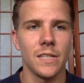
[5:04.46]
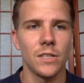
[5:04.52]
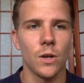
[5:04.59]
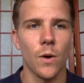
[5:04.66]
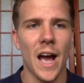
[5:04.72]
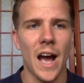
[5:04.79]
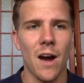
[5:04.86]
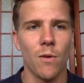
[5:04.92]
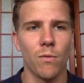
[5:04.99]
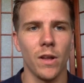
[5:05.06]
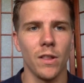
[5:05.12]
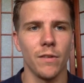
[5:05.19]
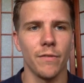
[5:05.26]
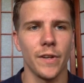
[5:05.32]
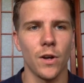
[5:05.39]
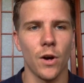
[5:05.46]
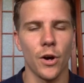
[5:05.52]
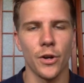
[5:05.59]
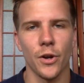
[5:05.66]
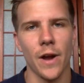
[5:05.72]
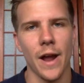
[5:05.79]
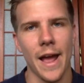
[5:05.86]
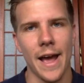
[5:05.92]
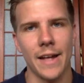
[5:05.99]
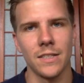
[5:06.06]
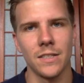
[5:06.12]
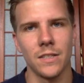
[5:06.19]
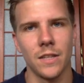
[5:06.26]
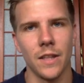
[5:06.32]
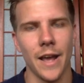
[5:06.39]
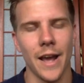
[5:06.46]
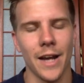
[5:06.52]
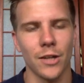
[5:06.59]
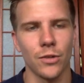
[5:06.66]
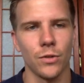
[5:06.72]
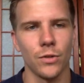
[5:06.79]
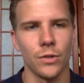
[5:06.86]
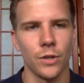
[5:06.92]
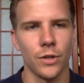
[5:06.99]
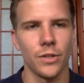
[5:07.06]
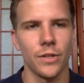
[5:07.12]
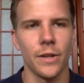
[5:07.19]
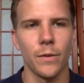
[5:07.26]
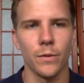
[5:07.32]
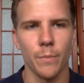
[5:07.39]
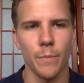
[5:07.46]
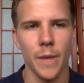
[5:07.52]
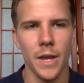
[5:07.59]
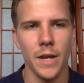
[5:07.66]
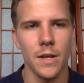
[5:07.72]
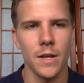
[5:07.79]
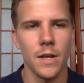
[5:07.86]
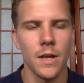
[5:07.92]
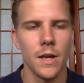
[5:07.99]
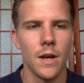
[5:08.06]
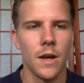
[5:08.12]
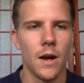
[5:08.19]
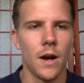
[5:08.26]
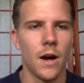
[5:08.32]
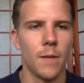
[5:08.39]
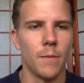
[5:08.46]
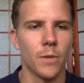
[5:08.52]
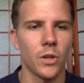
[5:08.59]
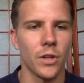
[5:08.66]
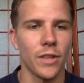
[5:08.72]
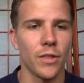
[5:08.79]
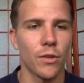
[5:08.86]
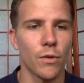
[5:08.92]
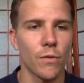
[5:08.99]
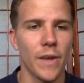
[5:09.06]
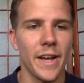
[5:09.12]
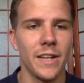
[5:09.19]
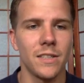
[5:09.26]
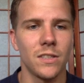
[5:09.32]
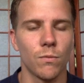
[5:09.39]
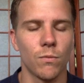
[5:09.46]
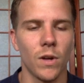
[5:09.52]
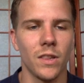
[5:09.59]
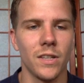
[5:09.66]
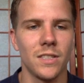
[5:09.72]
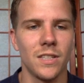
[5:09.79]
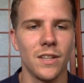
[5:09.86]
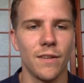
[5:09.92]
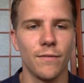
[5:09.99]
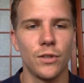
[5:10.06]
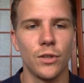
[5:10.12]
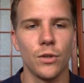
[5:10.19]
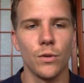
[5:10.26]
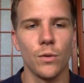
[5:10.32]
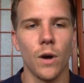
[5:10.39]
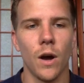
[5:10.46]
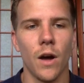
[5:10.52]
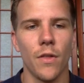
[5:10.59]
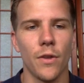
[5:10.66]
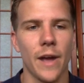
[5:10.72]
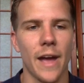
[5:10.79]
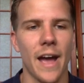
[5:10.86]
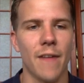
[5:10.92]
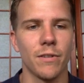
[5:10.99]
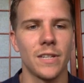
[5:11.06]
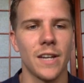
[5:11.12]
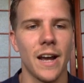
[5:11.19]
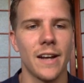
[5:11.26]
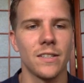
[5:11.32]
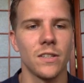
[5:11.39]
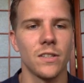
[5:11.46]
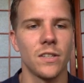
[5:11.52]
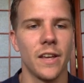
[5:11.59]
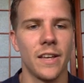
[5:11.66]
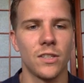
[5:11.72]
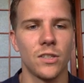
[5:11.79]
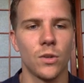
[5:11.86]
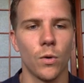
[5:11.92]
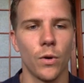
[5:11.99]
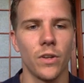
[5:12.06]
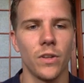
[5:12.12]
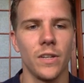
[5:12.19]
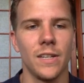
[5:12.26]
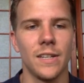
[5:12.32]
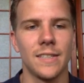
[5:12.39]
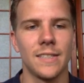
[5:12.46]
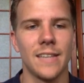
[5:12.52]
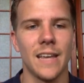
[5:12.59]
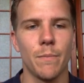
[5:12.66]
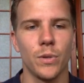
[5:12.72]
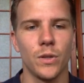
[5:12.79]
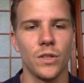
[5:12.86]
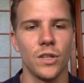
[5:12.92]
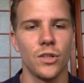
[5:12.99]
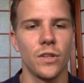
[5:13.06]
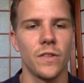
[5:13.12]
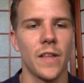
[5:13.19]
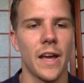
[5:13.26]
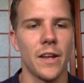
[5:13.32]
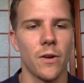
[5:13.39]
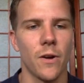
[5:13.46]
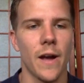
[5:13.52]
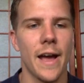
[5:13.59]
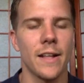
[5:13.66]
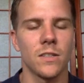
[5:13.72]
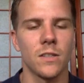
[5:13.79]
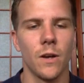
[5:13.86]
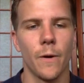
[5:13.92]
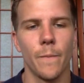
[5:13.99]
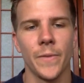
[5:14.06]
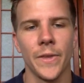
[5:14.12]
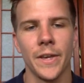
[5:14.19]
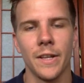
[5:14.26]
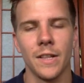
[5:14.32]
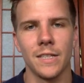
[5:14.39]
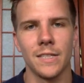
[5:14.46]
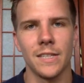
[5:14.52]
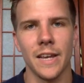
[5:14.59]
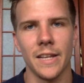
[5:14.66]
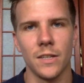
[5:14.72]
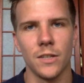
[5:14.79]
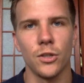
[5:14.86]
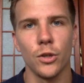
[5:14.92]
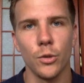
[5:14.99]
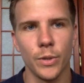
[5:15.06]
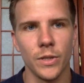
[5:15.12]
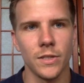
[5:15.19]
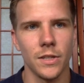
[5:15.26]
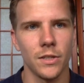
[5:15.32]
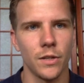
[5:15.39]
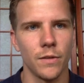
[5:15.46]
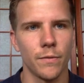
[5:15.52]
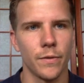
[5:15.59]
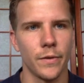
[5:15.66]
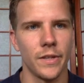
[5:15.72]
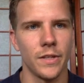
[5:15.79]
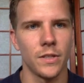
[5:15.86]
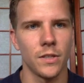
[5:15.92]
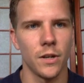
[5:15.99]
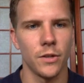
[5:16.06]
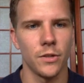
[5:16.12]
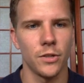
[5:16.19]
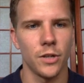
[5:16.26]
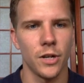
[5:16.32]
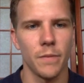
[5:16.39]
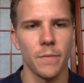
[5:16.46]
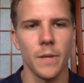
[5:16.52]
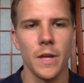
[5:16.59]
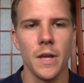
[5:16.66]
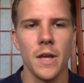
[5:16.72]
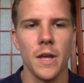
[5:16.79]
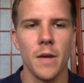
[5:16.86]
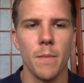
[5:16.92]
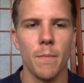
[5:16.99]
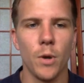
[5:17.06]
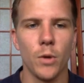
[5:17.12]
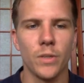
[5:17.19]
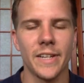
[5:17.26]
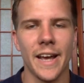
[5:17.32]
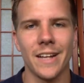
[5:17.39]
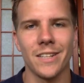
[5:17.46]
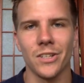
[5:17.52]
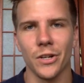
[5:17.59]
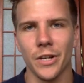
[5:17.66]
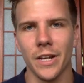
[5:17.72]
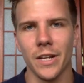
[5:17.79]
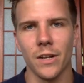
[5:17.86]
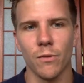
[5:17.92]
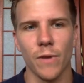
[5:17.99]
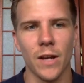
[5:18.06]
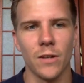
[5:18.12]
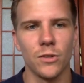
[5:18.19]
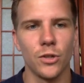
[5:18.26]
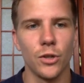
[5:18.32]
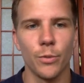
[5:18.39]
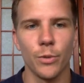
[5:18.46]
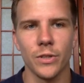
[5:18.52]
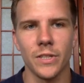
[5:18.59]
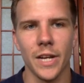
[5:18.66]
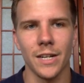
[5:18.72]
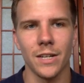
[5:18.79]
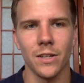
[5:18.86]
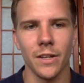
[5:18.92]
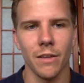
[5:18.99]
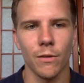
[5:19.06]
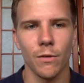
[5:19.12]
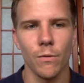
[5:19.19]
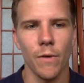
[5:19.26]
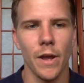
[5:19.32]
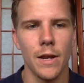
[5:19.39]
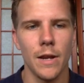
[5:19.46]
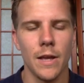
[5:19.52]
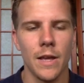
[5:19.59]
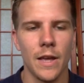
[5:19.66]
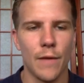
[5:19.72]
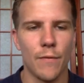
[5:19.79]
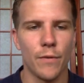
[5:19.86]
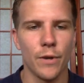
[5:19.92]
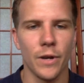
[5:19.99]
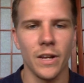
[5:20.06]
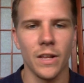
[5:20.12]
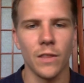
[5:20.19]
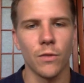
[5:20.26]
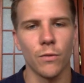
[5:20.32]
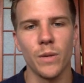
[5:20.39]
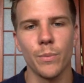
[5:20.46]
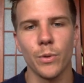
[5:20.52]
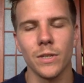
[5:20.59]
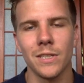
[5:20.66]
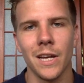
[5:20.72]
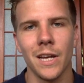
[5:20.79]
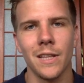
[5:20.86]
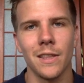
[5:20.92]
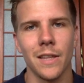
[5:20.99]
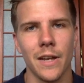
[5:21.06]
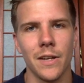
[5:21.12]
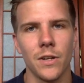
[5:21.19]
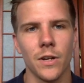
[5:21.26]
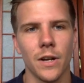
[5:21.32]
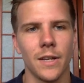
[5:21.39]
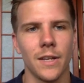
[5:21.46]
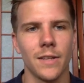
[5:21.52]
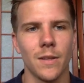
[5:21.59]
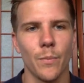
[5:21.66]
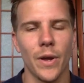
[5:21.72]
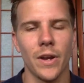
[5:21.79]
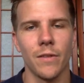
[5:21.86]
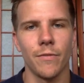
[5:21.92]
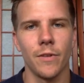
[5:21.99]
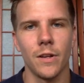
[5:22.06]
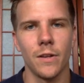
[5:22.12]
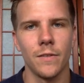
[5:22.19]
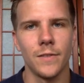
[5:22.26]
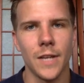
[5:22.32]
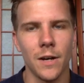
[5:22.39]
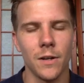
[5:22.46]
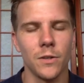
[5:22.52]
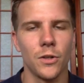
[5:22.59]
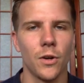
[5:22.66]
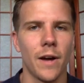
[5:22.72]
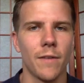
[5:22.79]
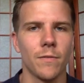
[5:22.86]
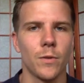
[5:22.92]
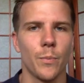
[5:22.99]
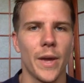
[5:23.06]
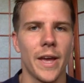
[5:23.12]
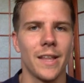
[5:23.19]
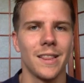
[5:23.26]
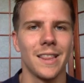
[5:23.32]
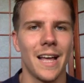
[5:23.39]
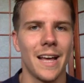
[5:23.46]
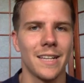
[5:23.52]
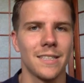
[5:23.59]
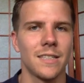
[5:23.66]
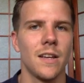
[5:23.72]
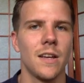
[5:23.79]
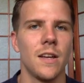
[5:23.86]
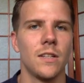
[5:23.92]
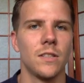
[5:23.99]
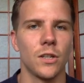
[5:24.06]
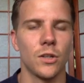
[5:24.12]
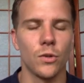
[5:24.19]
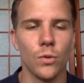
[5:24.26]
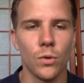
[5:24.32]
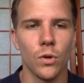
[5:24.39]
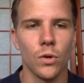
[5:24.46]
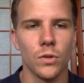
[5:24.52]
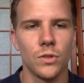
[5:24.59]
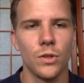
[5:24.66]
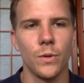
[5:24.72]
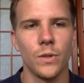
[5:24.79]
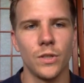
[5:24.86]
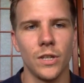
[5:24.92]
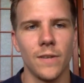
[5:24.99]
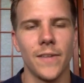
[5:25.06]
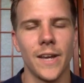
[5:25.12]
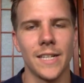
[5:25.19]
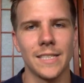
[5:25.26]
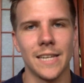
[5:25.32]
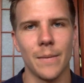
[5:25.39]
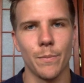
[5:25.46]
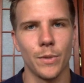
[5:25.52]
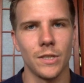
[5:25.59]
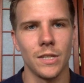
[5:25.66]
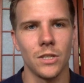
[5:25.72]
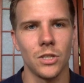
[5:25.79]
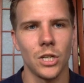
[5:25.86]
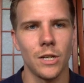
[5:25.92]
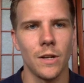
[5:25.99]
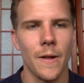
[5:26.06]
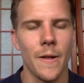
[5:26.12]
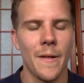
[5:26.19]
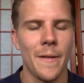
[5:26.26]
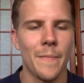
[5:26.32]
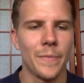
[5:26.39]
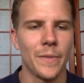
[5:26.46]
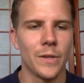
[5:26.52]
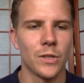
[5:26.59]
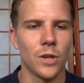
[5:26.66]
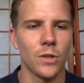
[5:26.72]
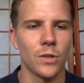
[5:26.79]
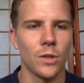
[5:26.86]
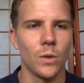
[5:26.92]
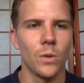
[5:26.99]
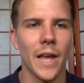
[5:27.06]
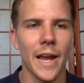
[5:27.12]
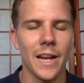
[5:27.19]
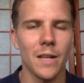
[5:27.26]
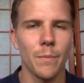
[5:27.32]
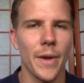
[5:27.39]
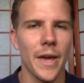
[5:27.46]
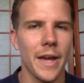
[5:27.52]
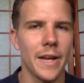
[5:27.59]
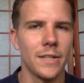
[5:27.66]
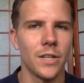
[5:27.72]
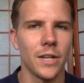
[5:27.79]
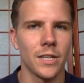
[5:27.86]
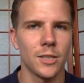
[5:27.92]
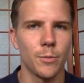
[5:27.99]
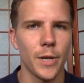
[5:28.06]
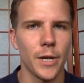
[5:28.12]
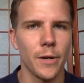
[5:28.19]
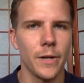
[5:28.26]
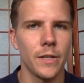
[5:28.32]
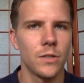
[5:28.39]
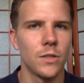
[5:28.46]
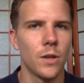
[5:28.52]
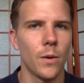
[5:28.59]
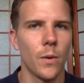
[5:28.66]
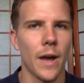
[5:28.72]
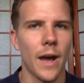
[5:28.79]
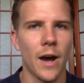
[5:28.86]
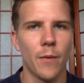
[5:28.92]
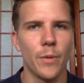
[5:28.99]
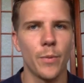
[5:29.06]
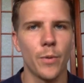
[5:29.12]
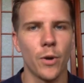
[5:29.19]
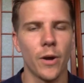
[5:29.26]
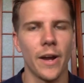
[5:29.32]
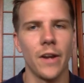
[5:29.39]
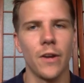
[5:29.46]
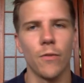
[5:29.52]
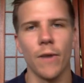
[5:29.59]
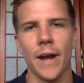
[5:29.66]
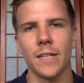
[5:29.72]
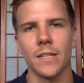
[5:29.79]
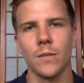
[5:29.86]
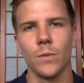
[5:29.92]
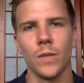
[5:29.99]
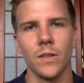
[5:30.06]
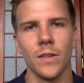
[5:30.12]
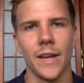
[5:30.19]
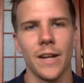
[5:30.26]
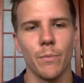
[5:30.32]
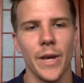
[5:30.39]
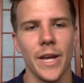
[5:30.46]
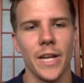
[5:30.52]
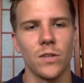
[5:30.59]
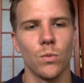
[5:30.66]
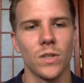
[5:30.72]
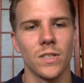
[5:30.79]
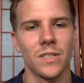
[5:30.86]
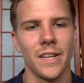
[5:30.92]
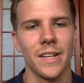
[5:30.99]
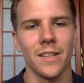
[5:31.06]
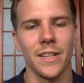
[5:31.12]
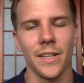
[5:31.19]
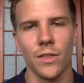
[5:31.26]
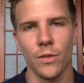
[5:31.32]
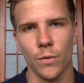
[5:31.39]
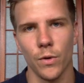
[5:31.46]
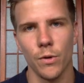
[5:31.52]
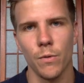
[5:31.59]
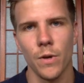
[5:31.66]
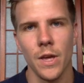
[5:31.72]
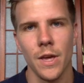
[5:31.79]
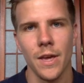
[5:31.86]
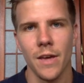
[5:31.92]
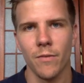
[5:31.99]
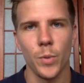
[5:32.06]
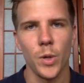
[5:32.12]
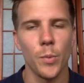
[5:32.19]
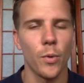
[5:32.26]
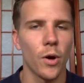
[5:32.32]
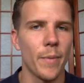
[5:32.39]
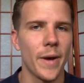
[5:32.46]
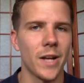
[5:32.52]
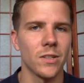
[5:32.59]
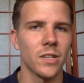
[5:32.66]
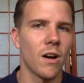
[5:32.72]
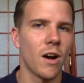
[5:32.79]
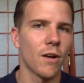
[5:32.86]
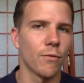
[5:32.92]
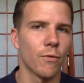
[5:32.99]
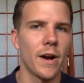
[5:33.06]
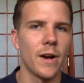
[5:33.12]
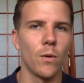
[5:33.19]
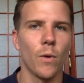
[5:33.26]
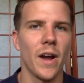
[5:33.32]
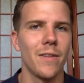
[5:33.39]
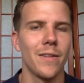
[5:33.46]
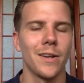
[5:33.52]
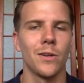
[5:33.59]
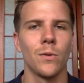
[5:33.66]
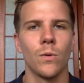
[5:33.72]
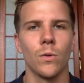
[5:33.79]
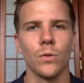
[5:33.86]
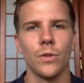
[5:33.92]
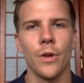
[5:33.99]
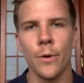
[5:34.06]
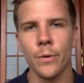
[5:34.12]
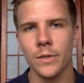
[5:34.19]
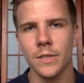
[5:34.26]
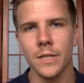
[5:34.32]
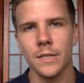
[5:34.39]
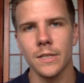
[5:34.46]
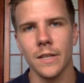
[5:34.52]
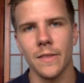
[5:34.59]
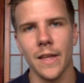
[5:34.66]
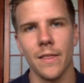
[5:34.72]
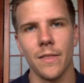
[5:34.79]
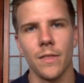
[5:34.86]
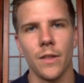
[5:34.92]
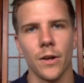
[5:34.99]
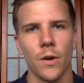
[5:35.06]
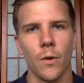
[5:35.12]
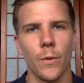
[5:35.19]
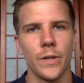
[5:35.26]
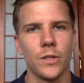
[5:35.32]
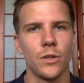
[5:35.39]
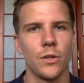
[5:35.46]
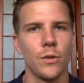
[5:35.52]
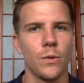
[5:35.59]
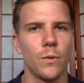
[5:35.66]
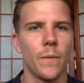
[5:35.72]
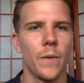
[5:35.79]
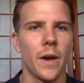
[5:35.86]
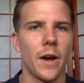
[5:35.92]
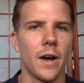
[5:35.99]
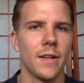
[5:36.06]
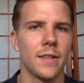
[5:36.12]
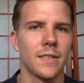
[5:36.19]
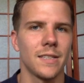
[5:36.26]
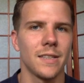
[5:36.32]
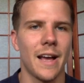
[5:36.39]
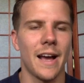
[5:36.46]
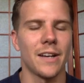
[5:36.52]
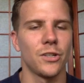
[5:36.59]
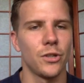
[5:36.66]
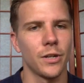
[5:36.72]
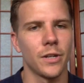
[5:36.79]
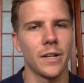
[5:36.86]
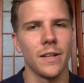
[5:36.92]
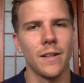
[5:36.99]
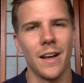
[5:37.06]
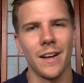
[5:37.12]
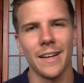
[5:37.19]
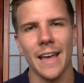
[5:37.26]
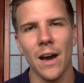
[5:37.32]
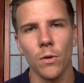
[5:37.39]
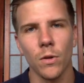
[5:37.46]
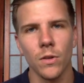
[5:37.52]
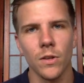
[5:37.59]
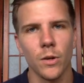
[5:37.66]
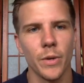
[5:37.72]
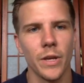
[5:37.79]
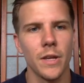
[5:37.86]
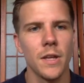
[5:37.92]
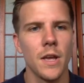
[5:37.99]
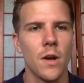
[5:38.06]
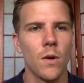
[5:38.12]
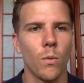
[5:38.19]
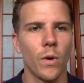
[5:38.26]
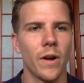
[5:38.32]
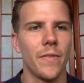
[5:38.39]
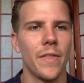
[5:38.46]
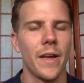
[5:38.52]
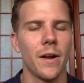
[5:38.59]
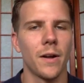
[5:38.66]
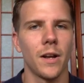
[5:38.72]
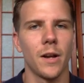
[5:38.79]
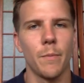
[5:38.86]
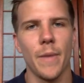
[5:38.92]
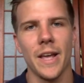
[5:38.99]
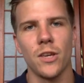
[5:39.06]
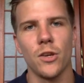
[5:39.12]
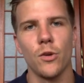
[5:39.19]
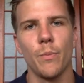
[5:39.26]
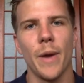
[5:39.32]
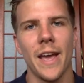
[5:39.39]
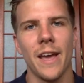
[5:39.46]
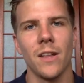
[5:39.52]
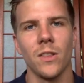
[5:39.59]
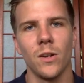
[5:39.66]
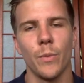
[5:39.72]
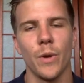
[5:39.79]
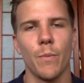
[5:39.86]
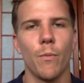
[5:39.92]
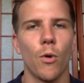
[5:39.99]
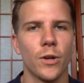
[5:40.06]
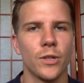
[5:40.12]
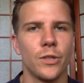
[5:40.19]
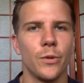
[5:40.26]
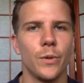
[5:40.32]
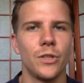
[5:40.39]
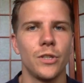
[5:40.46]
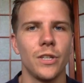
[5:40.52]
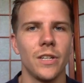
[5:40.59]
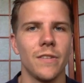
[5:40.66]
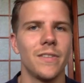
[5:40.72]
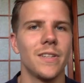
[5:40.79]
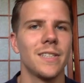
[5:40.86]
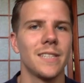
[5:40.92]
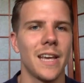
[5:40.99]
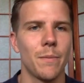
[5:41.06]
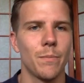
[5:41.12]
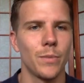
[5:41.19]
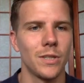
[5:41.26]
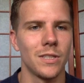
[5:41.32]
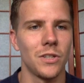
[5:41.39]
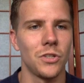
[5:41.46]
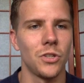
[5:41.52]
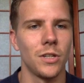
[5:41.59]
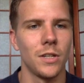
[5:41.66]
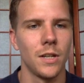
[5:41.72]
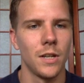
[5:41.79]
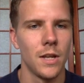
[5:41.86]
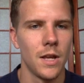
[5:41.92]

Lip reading: so how relevant are your ads to the actual search that was made, click-through rates relative to other advertisers historically in the same position that you're at. So let's say in the 2 position for this search term, most ads are getting around 2% click-through rate. If you're getting 3%, then you're going to get the benefit of the doubt, and you'll have to pay less to Google to achieve that same position. There's also landing page experience, so how people are interacting with the landing page once they click through. People are bouncing off right away, then Google knows this, and then they're going to slash your account a little bit, where they're going to make you pay a little bit more to achieve the same position.